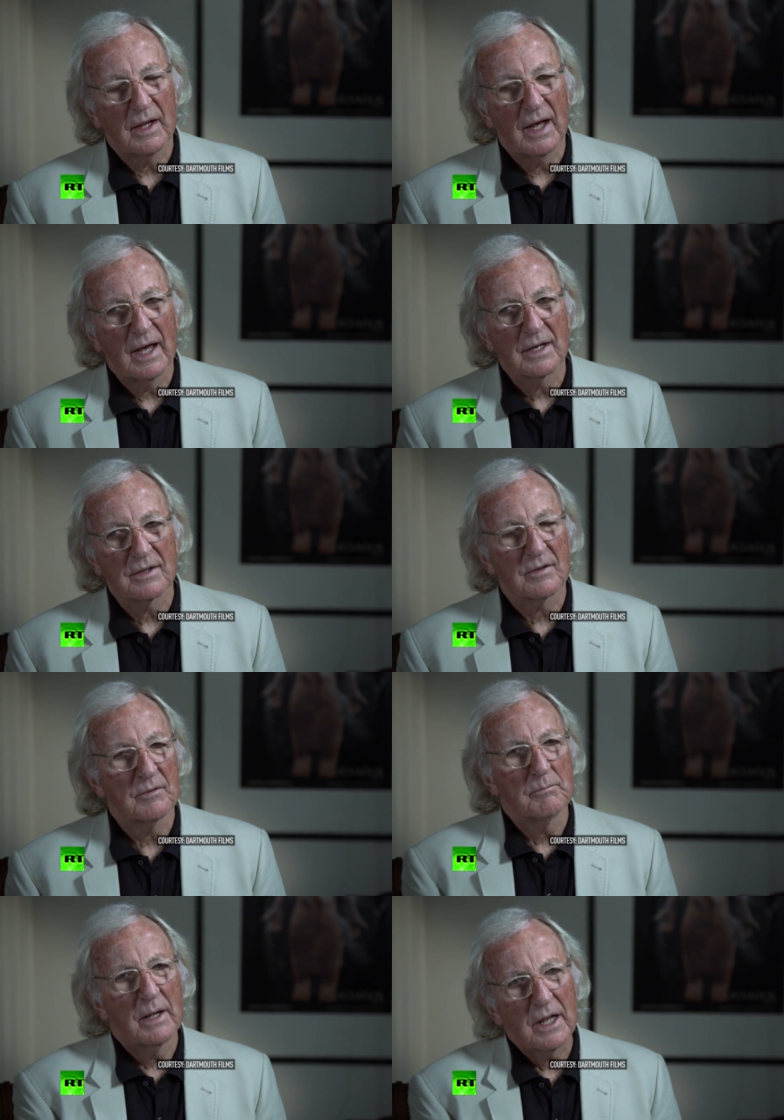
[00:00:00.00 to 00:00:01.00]

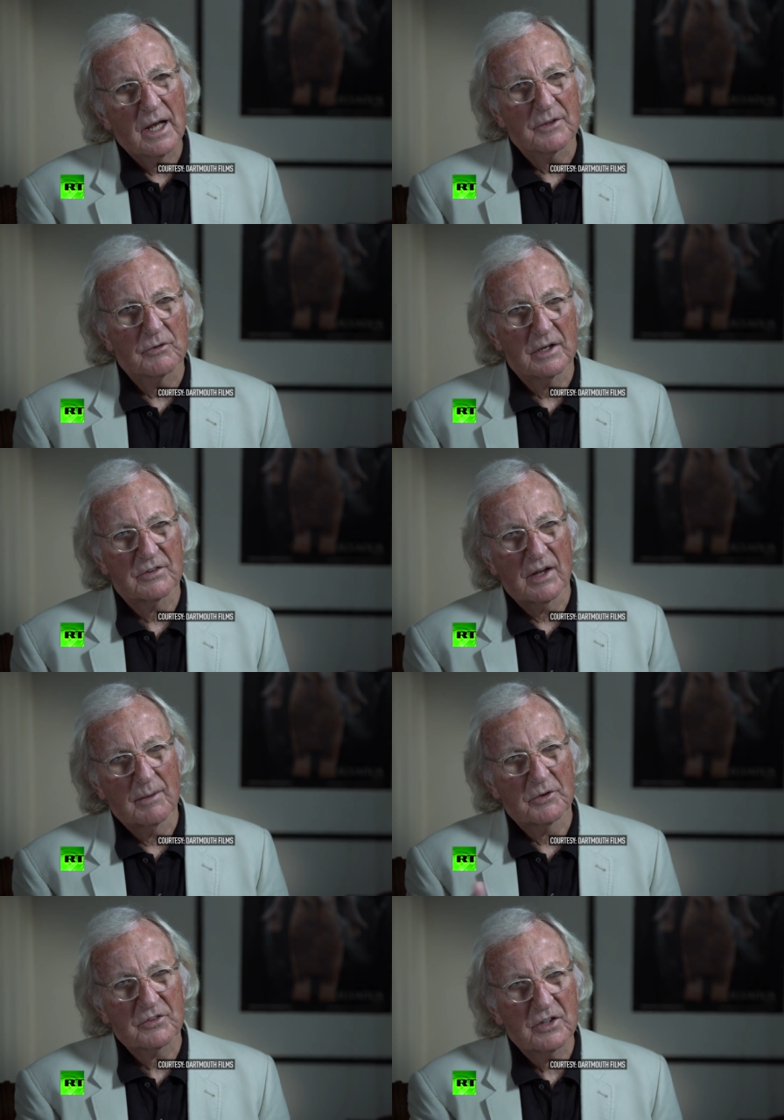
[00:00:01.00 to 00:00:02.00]
and many other
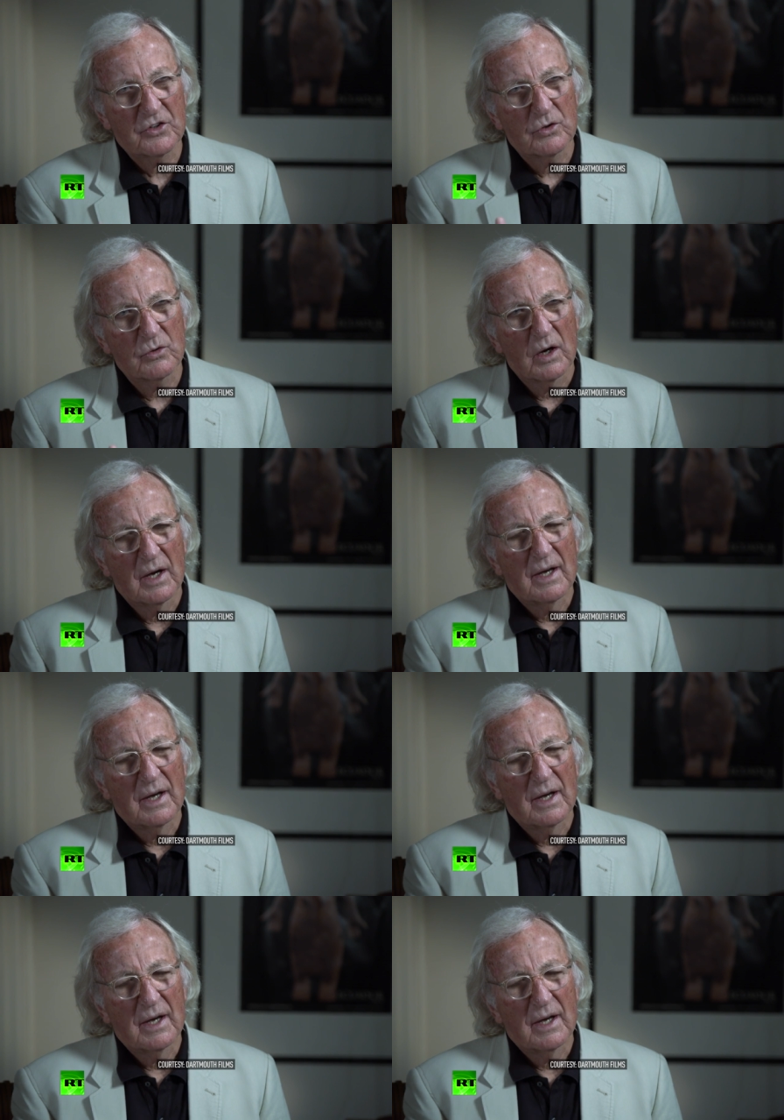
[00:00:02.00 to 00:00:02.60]
examples. Can you